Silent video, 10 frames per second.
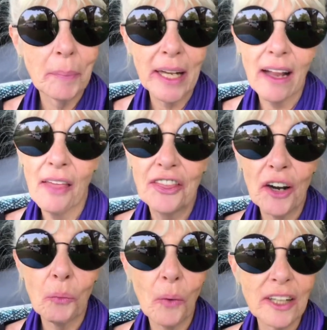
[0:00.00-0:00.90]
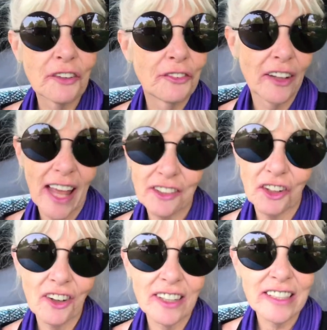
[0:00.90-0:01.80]
but they're wonderful and
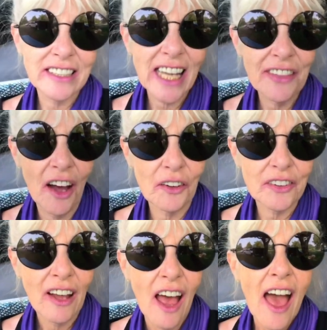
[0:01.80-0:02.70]
you're gonna see those.